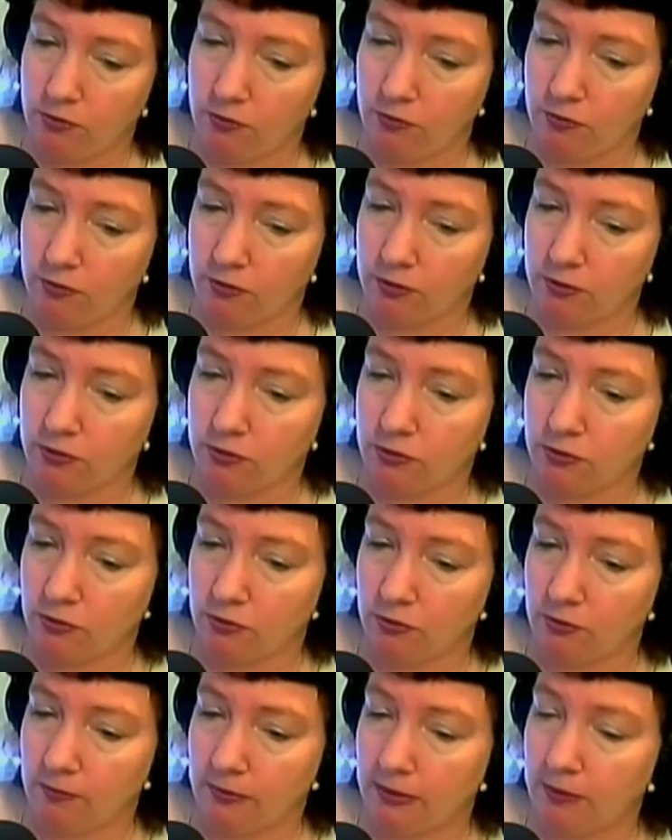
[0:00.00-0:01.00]
concern
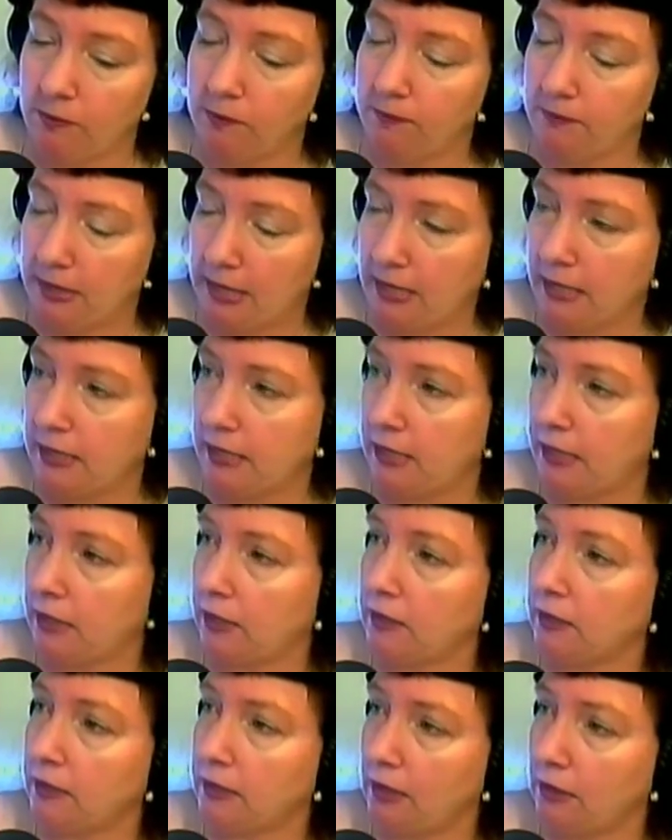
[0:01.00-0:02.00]
about banking.
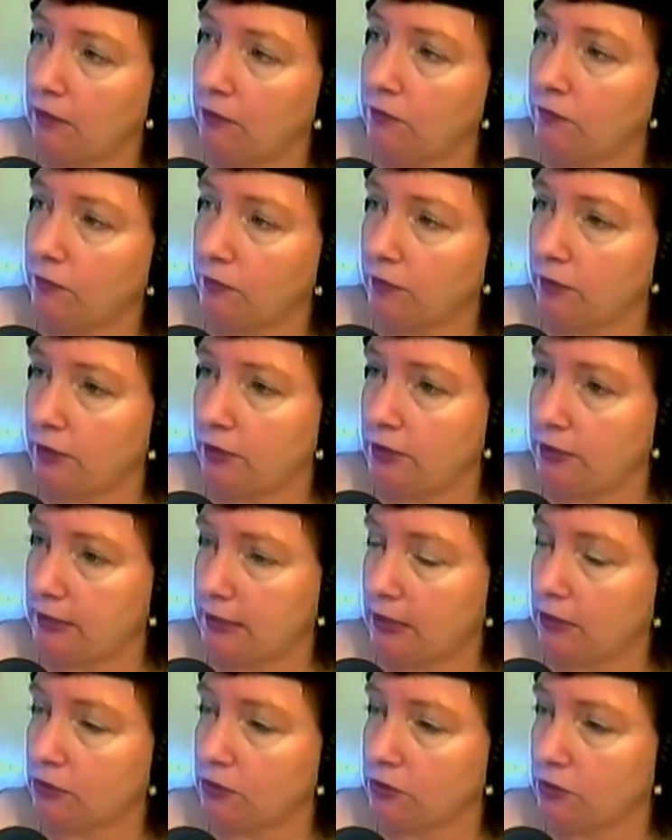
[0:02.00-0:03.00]
California yeah. is
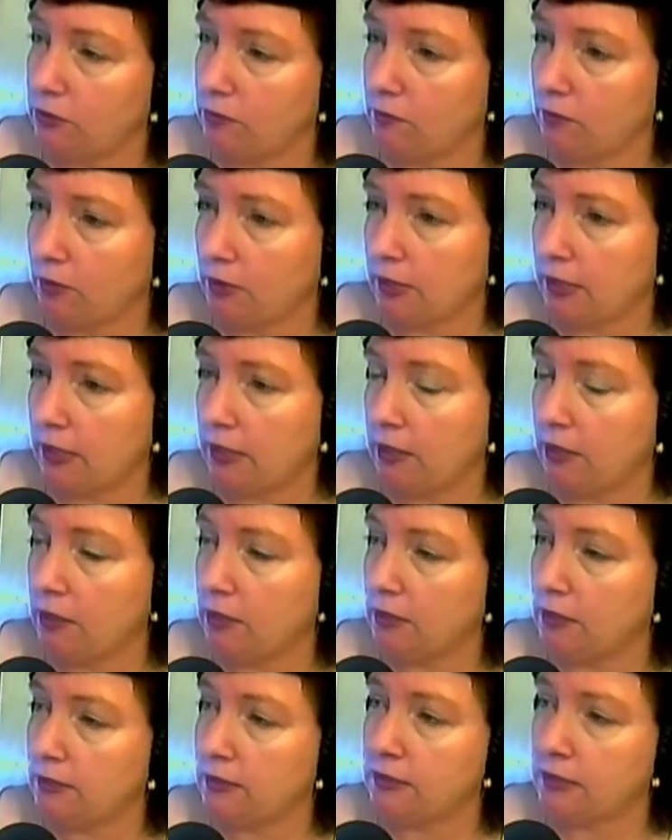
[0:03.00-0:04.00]
actually working on
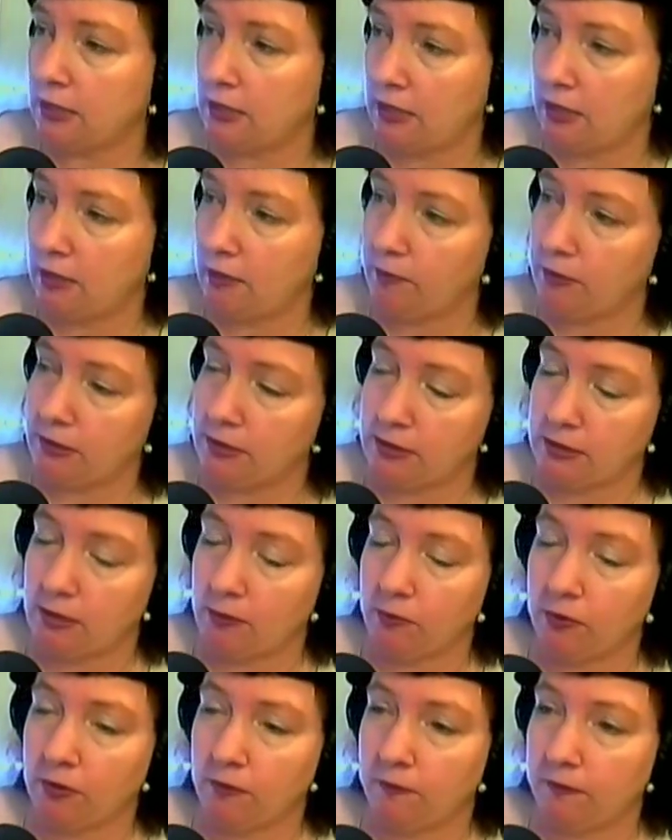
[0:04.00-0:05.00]
setting up a
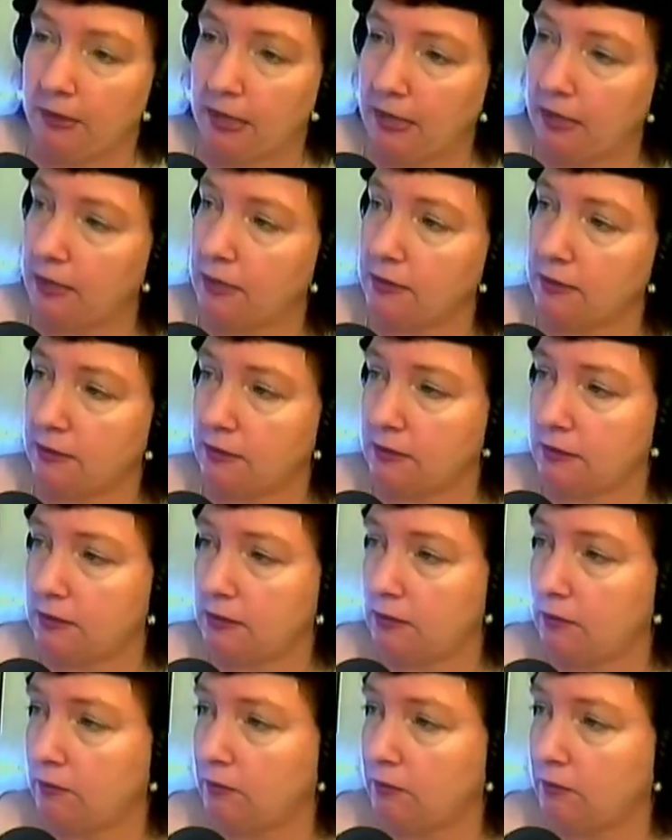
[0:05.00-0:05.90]
separate banking system